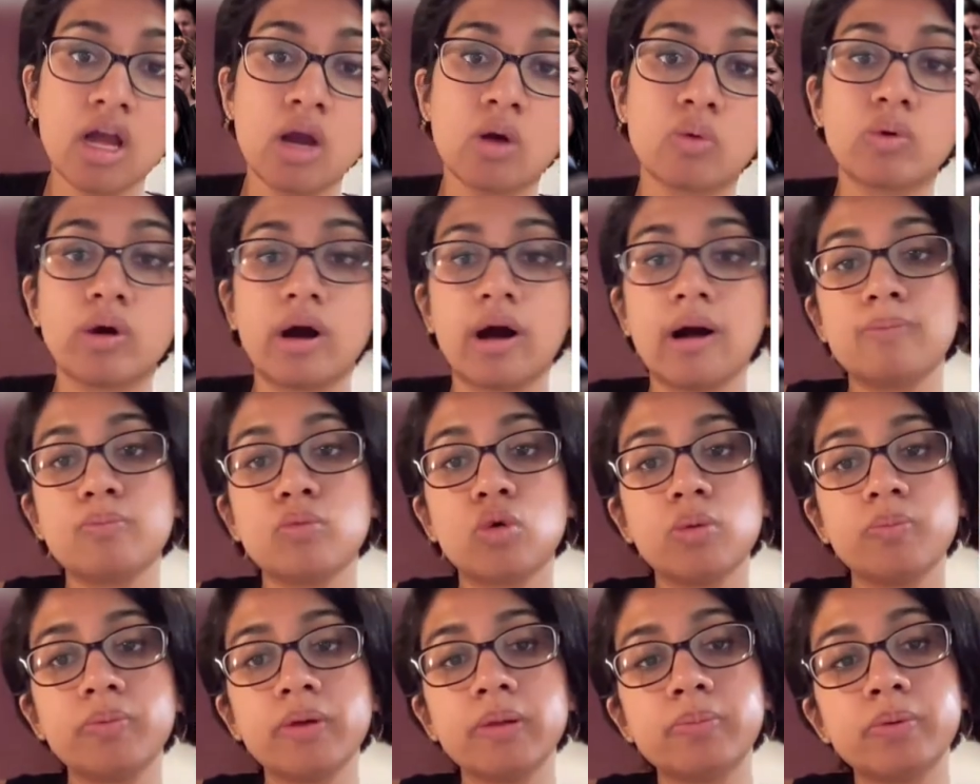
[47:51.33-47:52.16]
will help
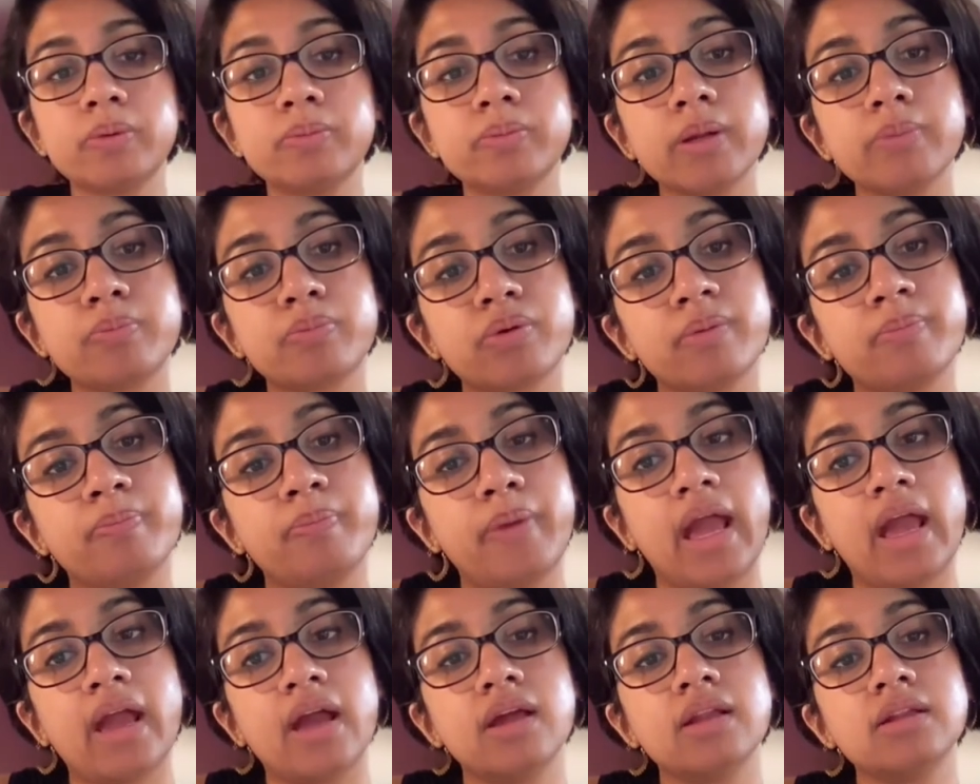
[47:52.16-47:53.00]
more people be
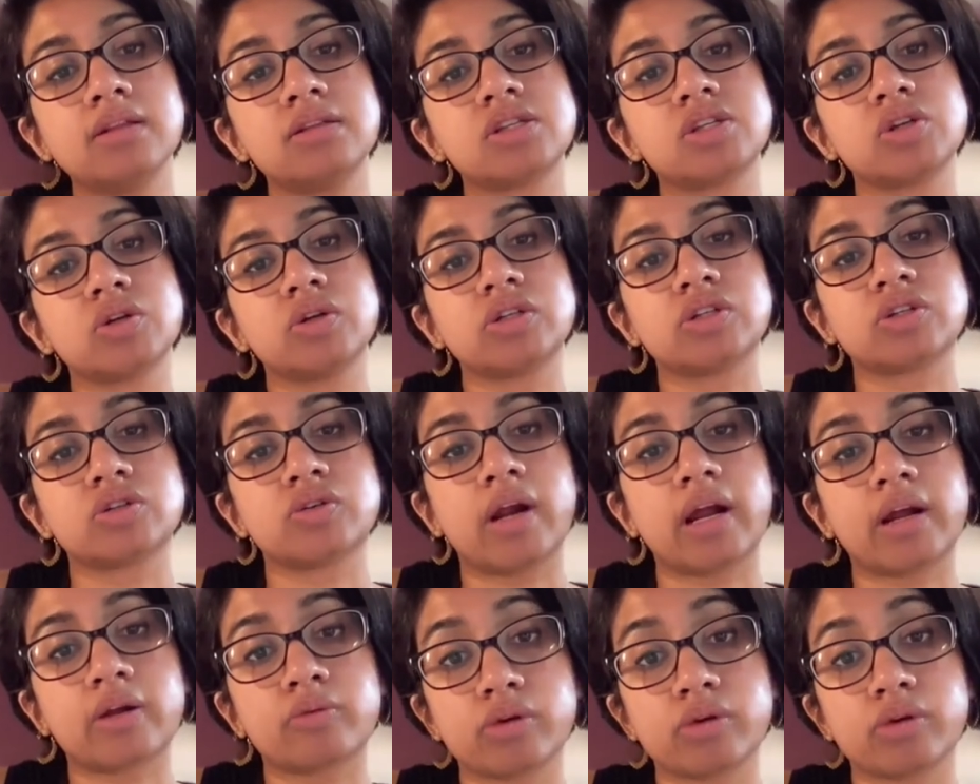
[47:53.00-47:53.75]
prepared to interact